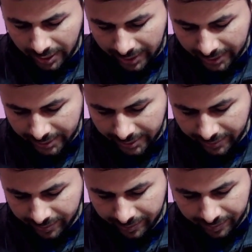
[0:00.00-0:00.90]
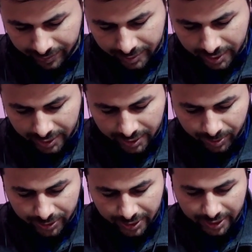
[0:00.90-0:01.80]
and
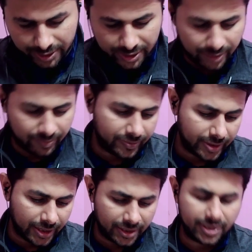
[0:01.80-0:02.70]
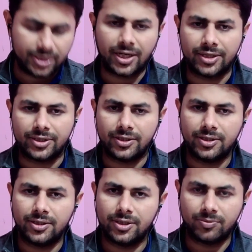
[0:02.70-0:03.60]
suppose there is some other charge,
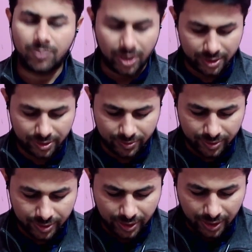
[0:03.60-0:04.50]
small q,